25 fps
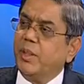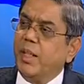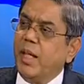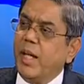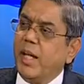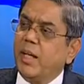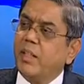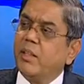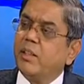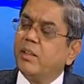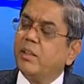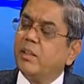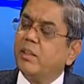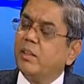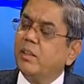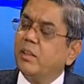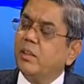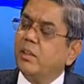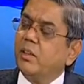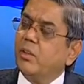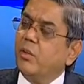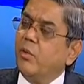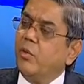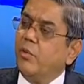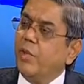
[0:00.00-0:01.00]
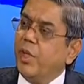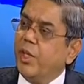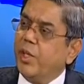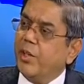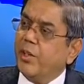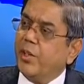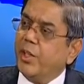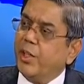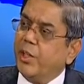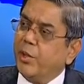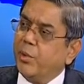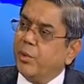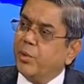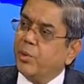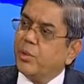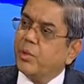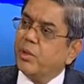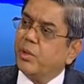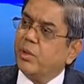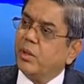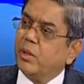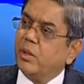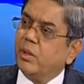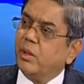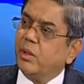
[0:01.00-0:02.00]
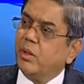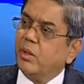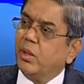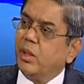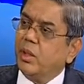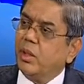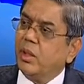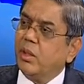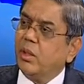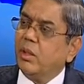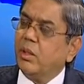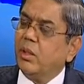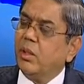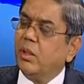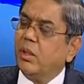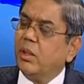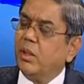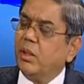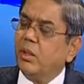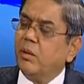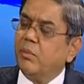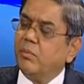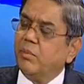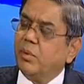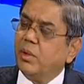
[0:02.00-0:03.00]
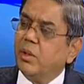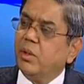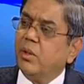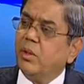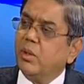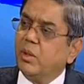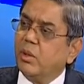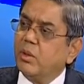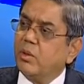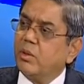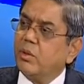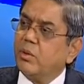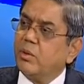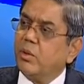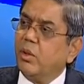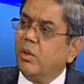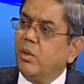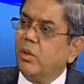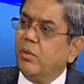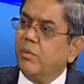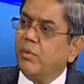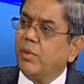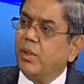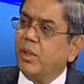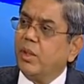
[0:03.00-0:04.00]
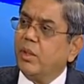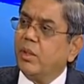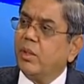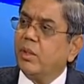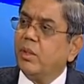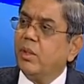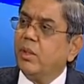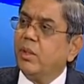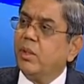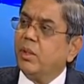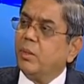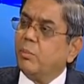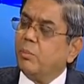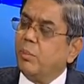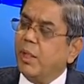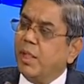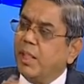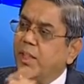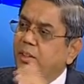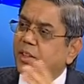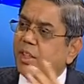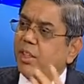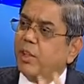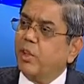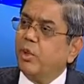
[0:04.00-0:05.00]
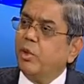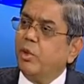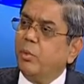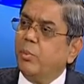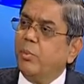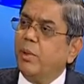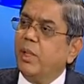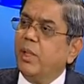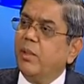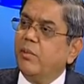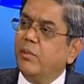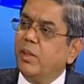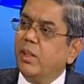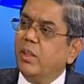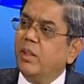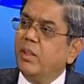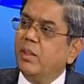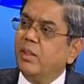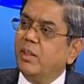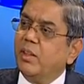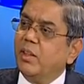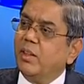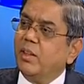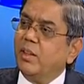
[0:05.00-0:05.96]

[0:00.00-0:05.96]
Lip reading: the debt will reduce on a Suzlon front, but as a group level,